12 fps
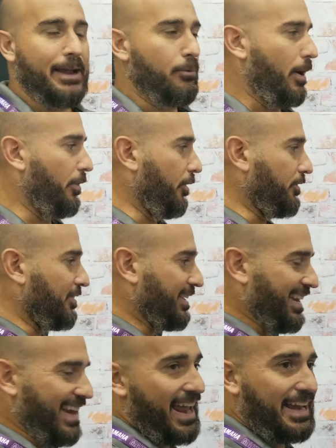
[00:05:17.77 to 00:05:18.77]
whether it's the
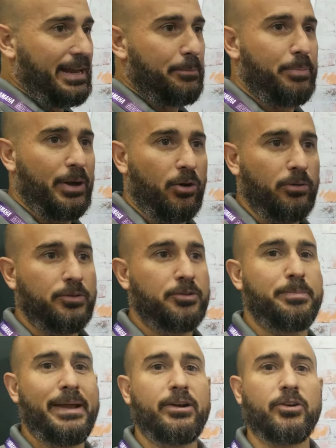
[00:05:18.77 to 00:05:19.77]
Canadian-built
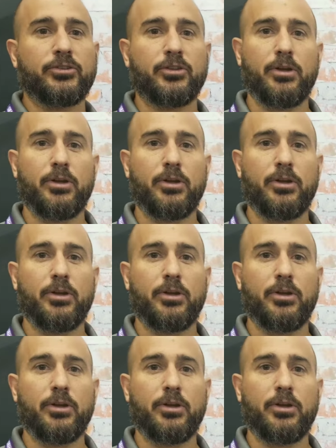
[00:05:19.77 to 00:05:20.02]
speakers or